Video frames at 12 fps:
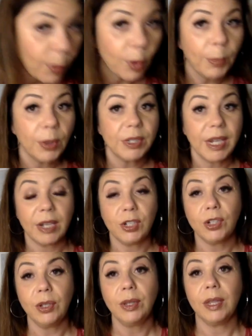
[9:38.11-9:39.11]
more
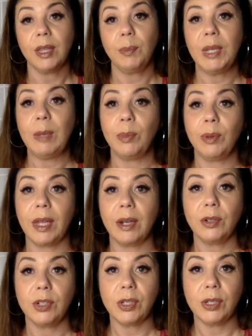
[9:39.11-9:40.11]
potential than the people that
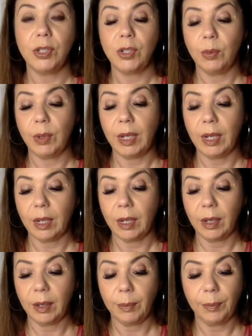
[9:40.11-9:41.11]
are just doing
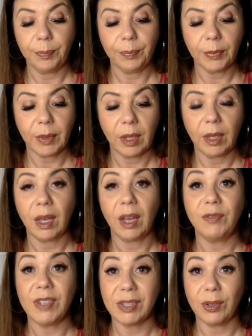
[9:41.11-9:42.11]
a
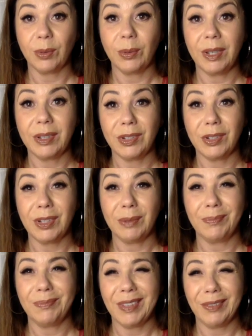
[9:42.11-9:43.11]
physical relationship,
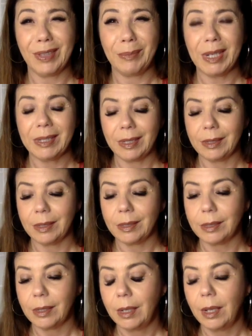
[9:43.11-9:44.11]
if that makes any
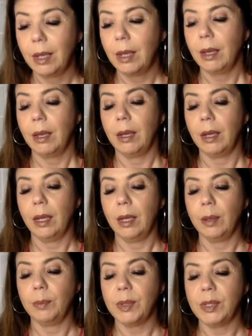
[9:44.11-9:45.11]

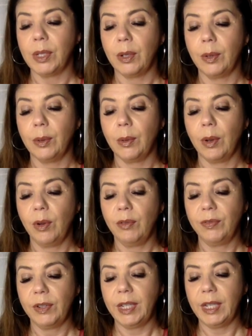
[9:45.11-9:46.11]
sense. So
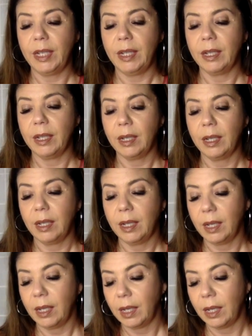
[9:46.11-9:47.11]
hopefully
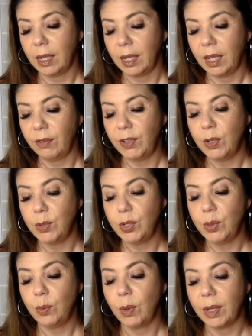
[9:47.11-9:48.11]
if you
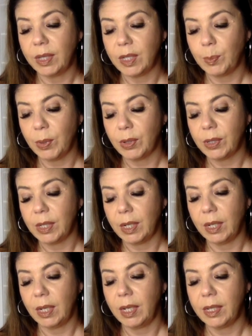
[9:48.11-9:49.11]
do want this
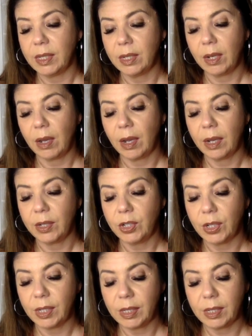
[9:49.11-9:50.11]
person, it's not
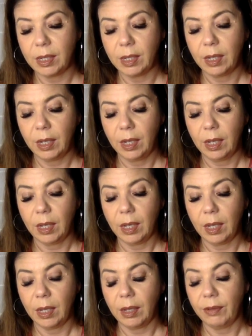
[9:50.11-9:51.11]
just
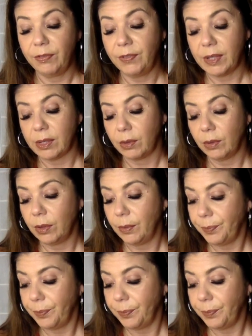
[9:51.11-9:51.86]
physical,